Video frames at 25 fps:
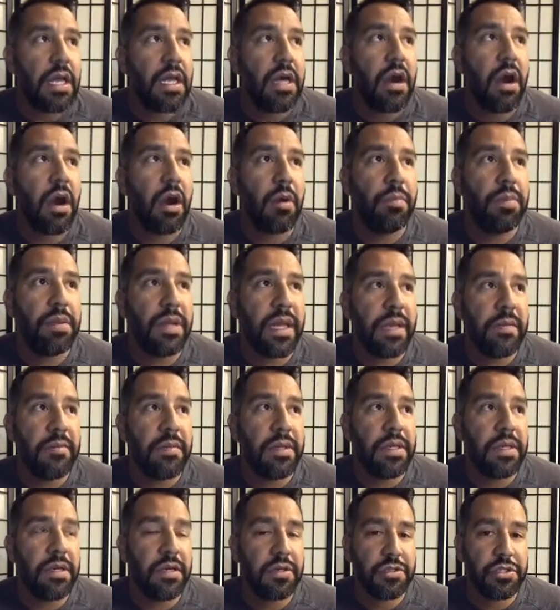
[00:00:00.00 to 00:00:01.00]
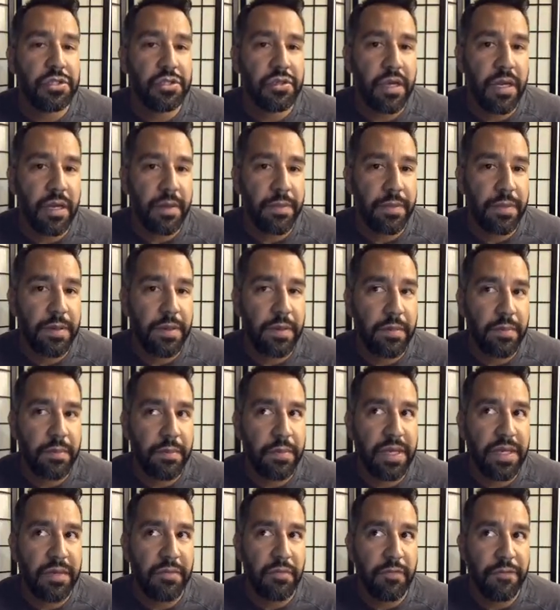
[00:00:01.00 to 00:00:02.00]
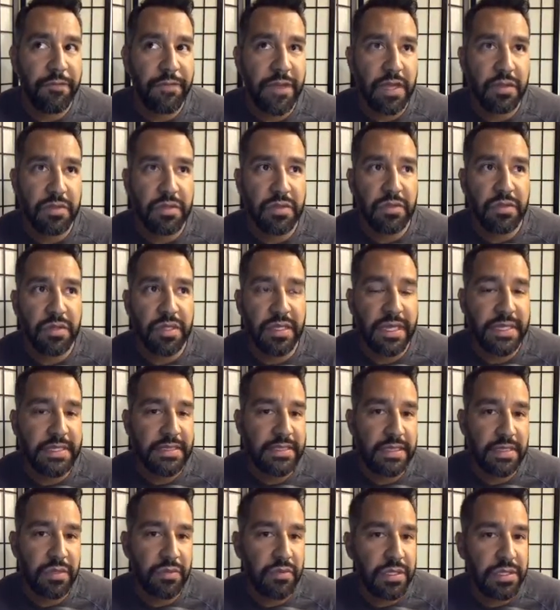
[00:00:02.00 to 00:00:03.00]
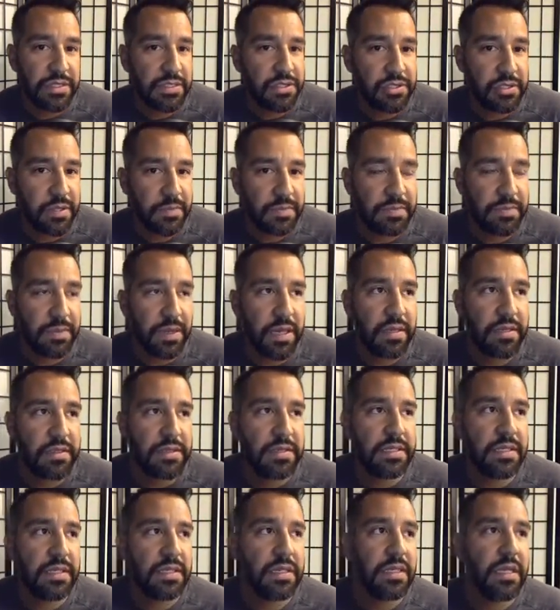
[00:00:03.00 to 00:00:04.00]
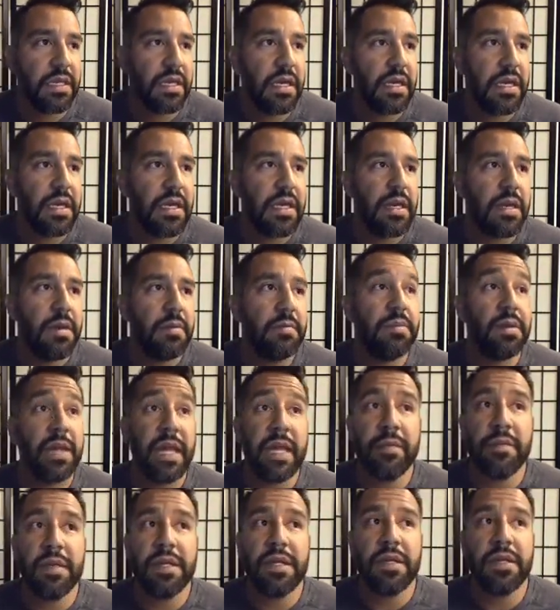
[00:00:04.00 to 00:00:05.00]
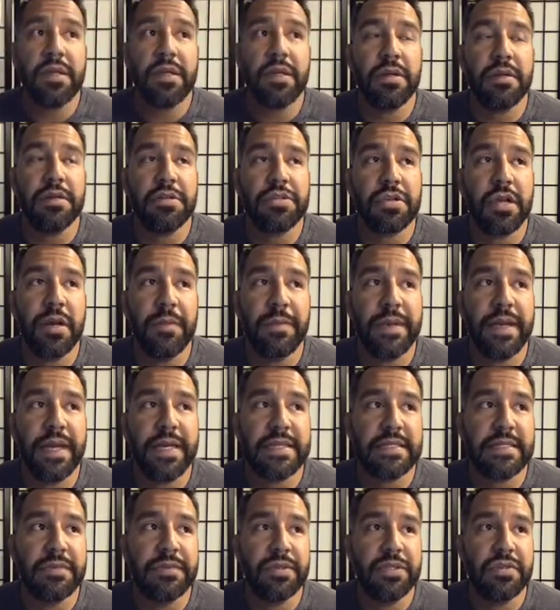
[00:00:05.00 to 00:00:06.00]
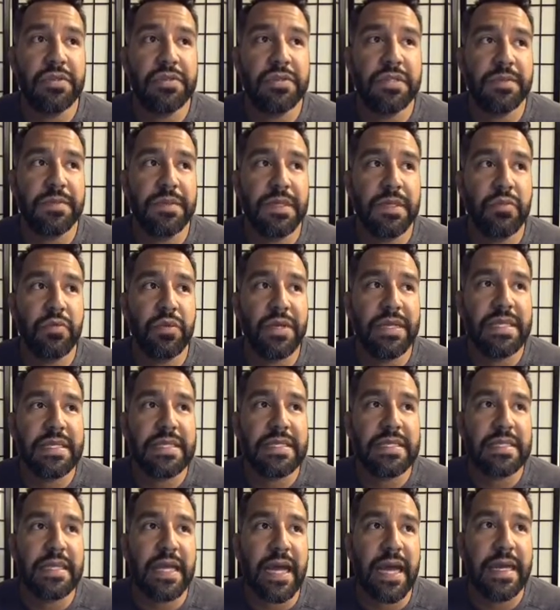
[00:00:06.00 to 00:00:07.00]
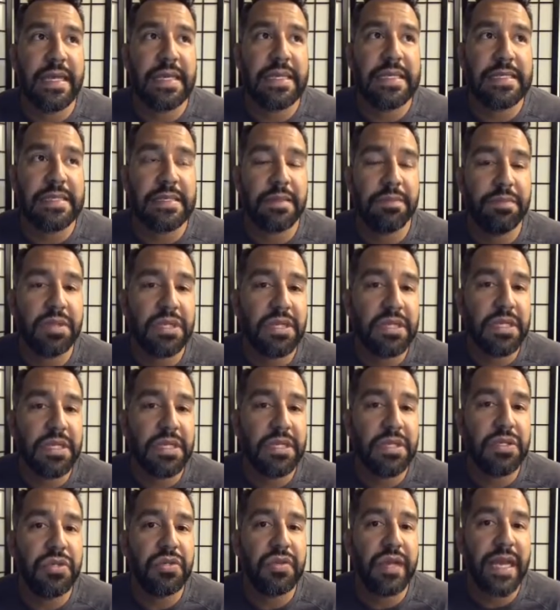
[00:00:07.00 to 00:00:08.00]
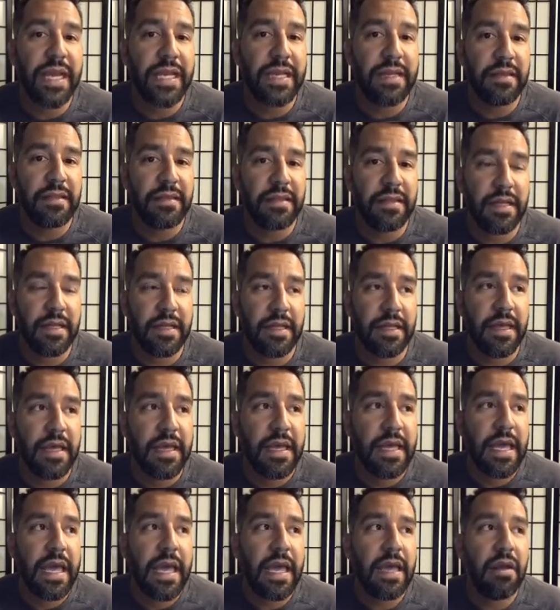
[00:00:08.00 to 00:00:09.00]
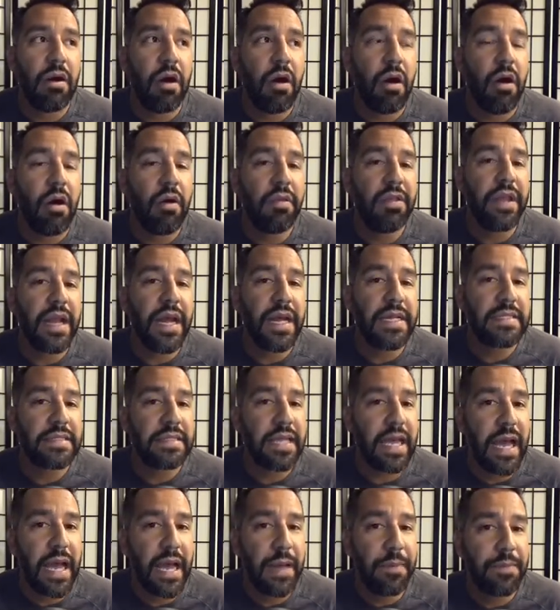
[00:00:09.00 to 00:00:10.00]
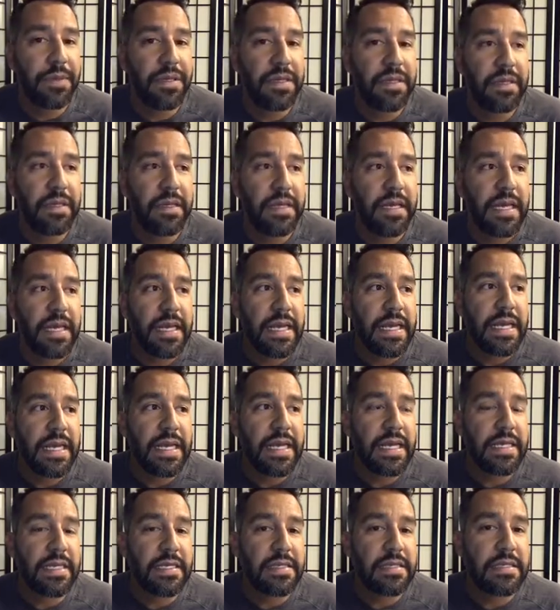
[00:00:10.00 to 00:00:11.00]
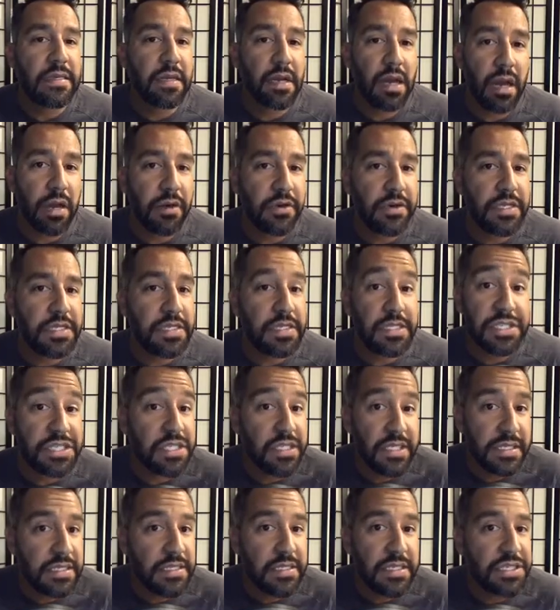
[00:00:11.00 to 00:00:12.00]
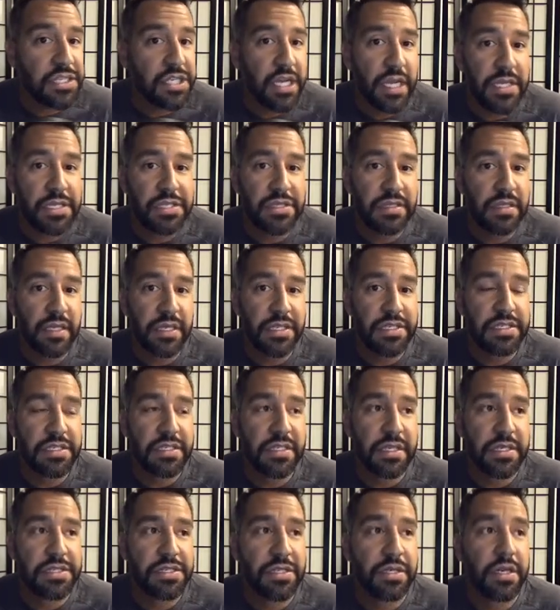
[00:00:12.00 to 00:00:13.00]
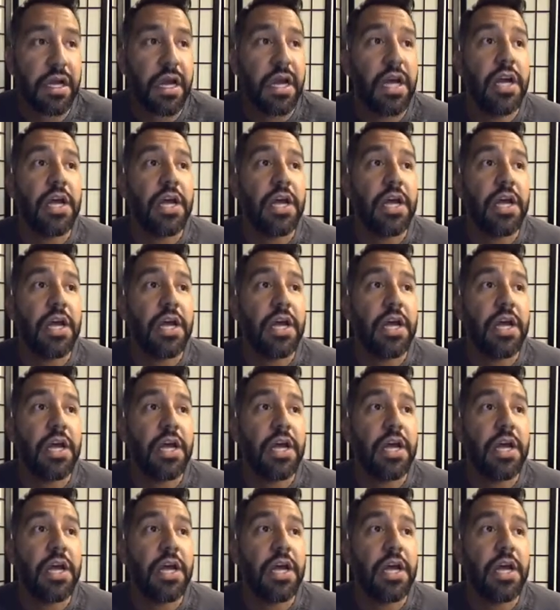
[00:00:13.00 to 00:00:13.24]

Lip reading: are blaming it on Trump, but failed to realize that it wasn't Trump's policy. Blaming it on Trump and asking him to do something when it's not his ability to do anything. And all that has to happen is Congress just needs to change the legislature.